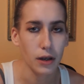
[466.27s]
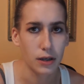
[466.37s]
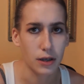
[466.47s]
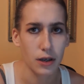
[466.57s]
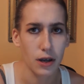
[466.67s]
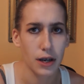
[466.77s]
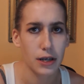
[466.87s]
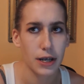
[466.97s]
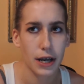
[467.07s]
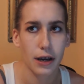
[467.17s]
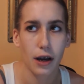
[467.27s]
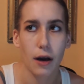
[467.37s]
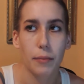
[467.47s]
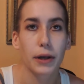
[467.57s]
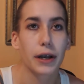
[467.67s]
It's still gonna take a
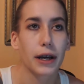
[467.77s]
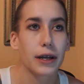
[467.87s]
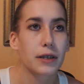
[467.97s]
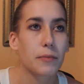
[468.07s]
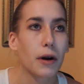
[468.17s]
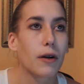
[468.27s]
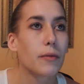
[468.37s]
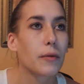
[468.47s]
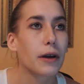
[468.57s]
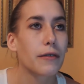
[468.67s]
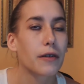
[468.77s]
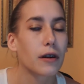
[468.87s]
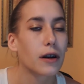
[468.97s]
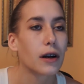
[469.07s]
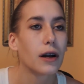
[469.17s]
couple of days probably
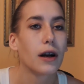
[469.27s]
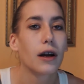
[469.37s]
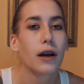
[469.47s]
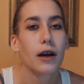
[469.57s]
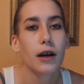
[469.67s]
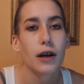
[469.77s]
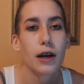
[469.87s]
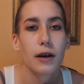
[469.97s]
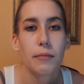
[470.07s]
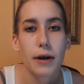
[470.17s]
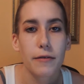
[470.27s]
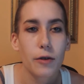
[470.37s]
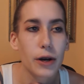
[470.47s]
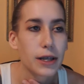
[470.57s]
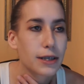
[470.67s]
for my
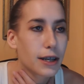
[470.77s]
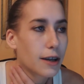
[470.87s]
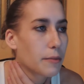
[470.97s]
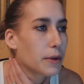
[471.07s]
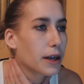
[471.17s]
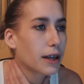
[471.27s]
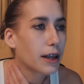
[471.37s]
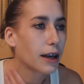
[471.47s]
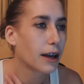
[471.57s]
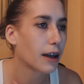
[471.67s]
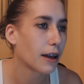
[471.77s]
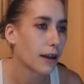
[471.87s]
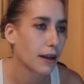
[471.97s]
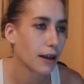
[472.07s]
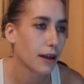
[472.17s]
voice to completely
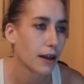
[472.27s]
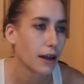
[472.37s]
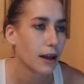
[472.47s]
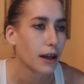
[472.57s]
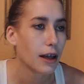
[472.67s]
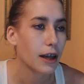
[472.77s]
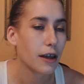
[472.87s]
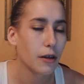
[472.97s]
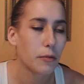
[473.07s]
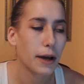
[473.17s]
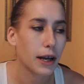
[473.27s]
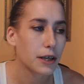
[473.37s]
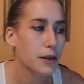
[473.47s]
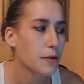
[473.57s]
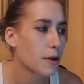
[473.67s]
heal
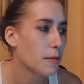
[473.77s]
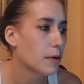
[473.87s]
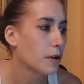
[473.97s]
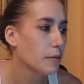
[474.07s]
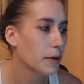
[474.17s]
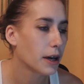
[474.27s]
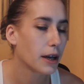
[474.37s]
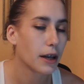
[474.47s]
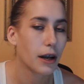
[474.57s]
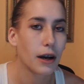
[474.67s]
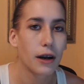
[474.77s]
back to normal, but